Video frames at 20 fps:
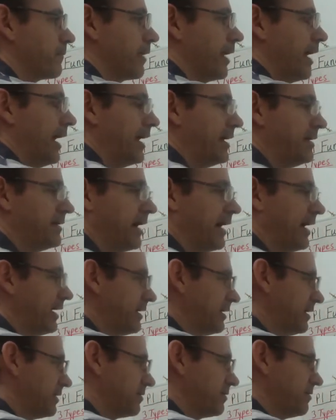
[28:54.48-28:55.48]
and I
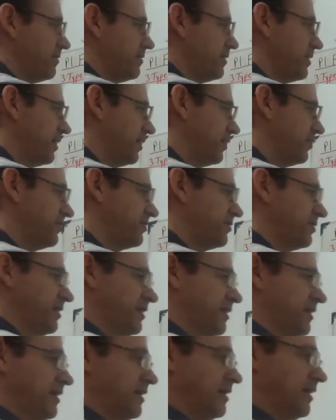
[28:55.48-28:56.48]
get this,
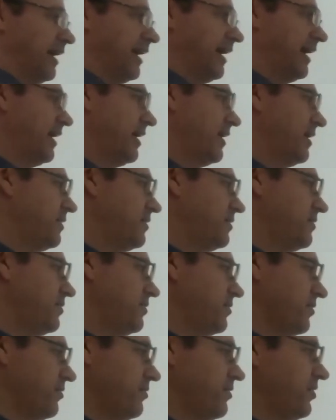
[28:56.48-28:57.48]
and
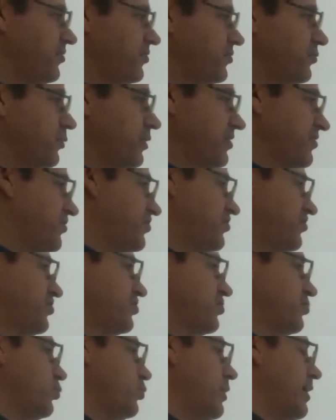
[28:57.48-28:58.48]
this was
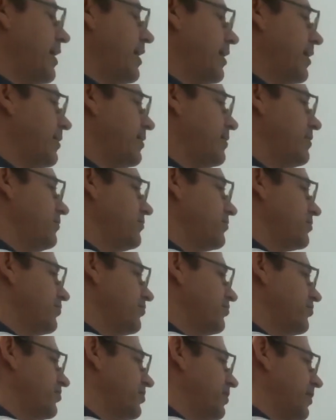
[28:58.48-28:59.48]
squared, so
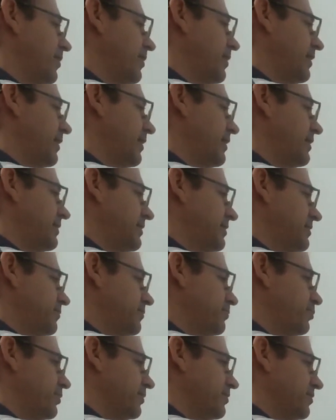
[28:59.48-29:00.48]
sorry, I need to
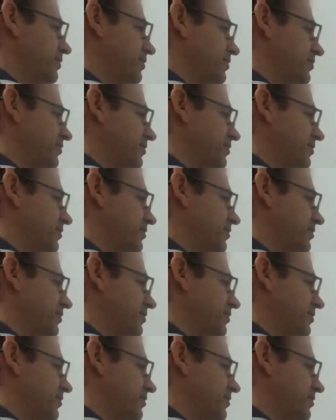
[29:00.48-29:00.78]
put this